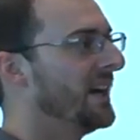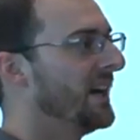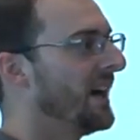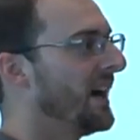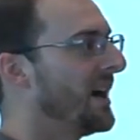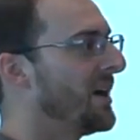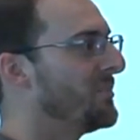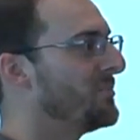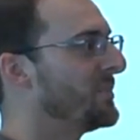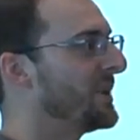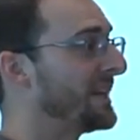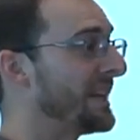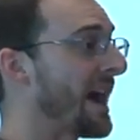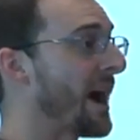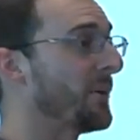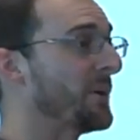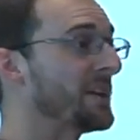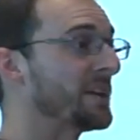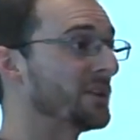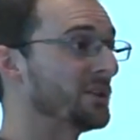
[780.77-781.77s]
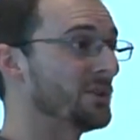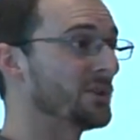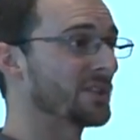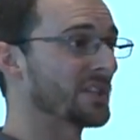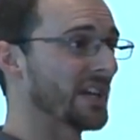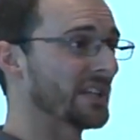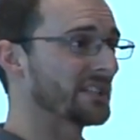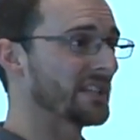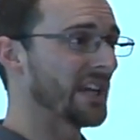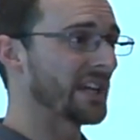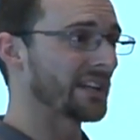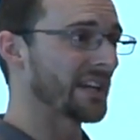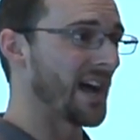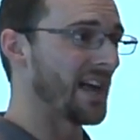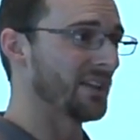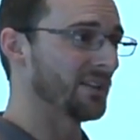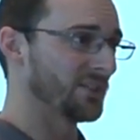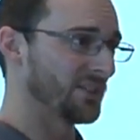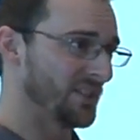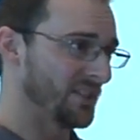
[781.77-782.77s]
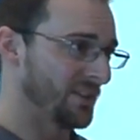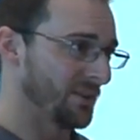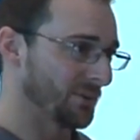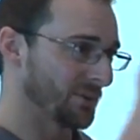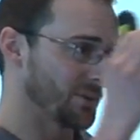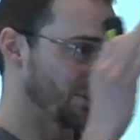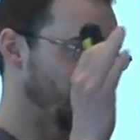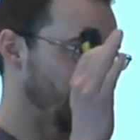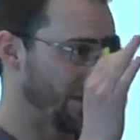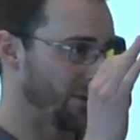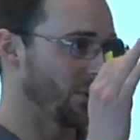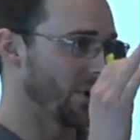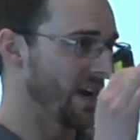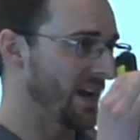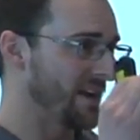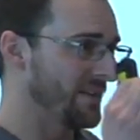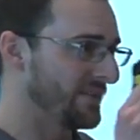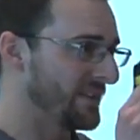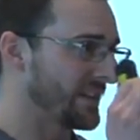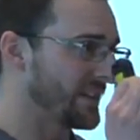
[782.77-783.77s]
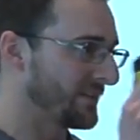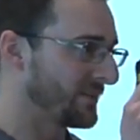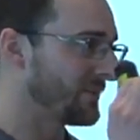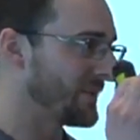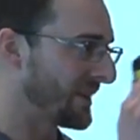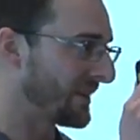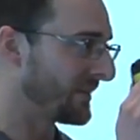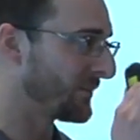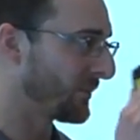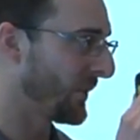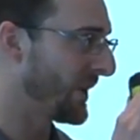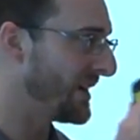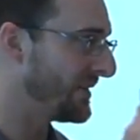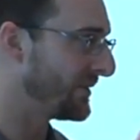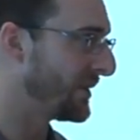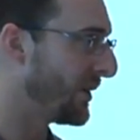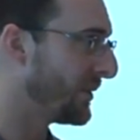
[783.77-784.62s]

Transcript: Um, but now we can use that technology that was the big wave that, that waved